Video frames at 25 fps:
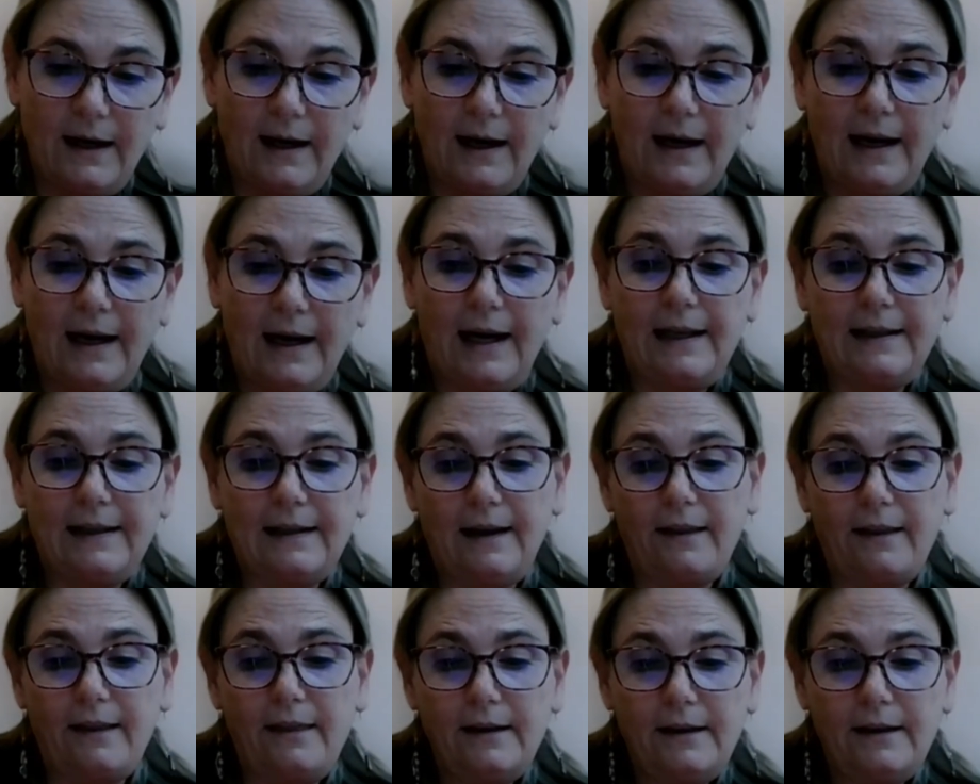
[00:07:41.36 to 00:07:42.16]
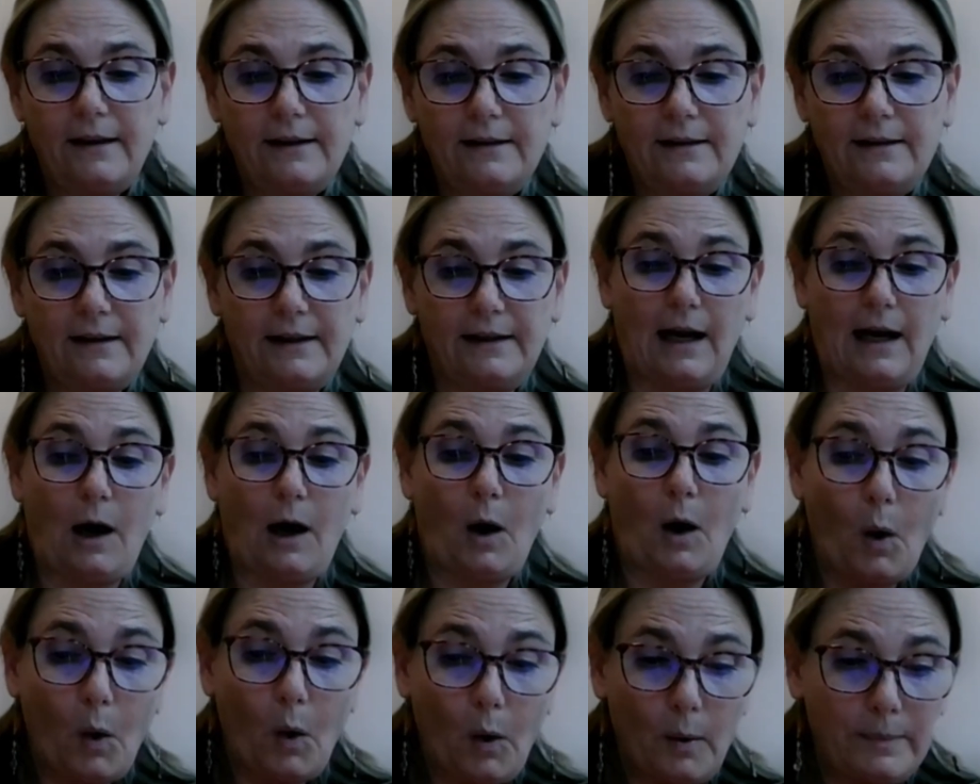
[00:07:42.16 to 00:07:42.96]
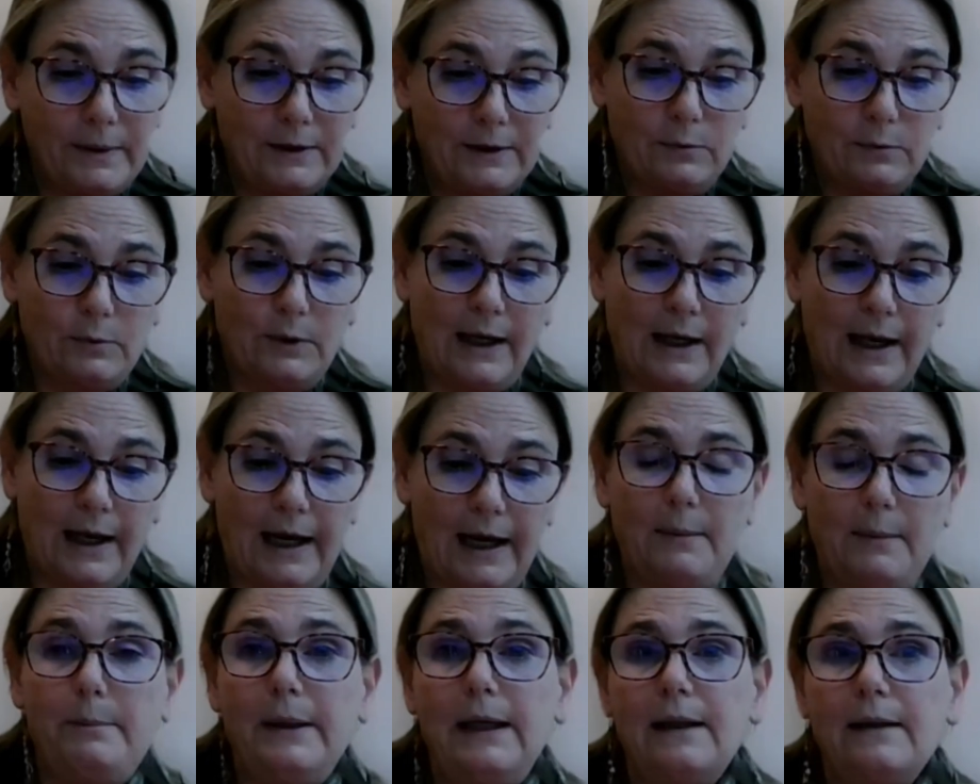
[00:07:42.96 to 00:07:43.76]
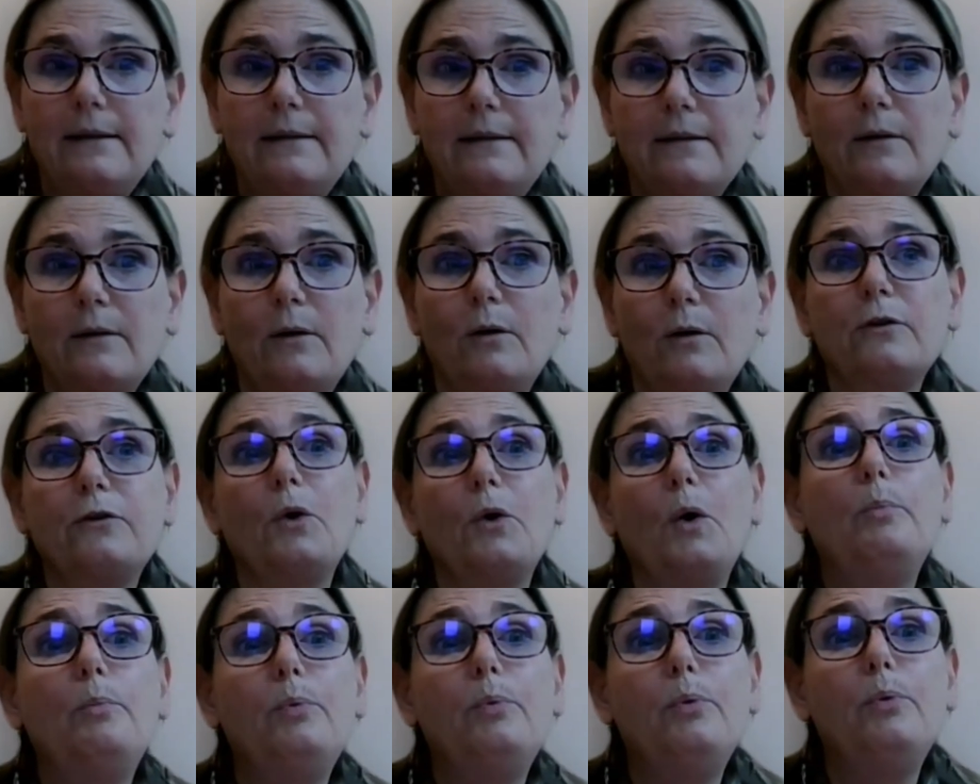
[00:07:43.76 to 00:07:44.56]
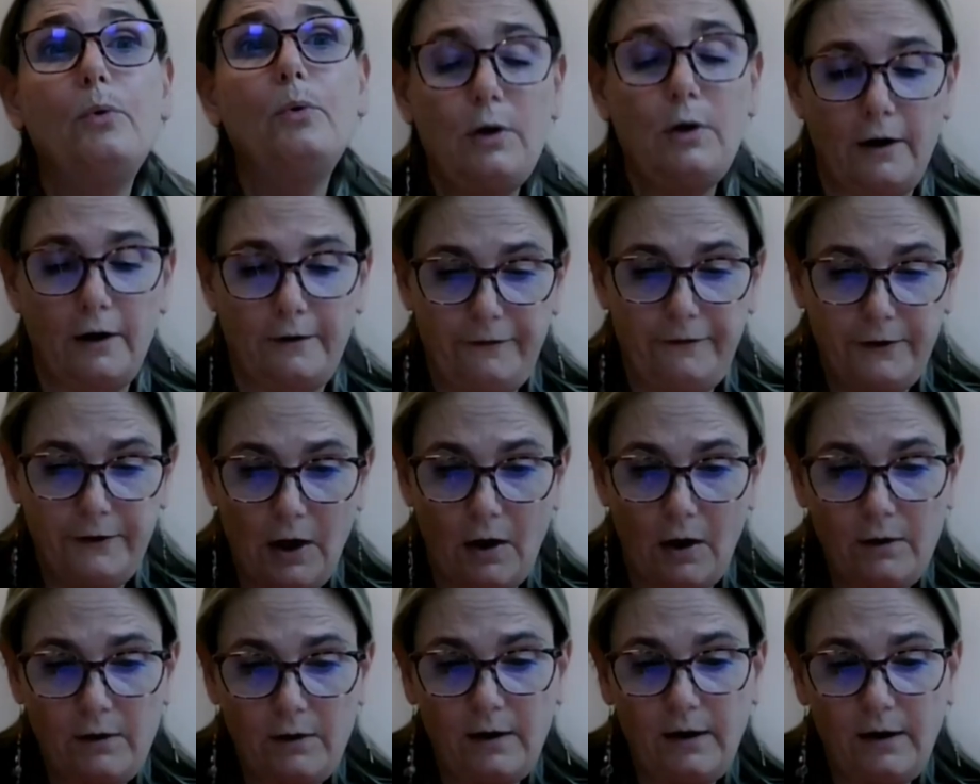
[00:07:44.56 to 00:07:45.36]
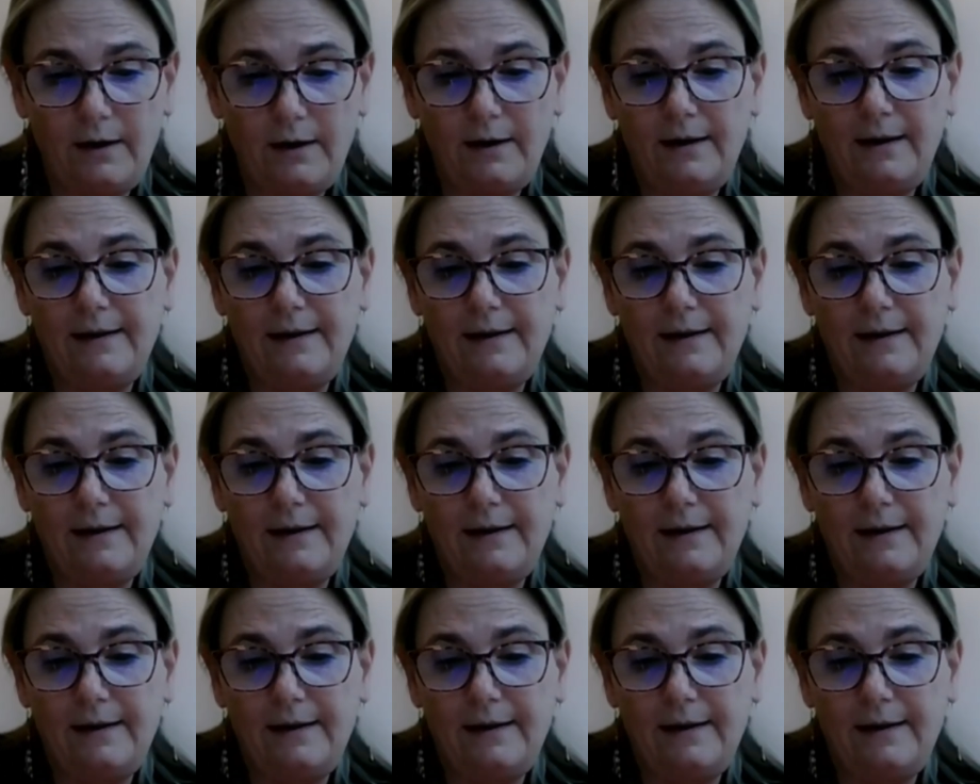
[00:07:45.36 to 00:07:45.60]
And I think, and I hope it will help build also a pool of young,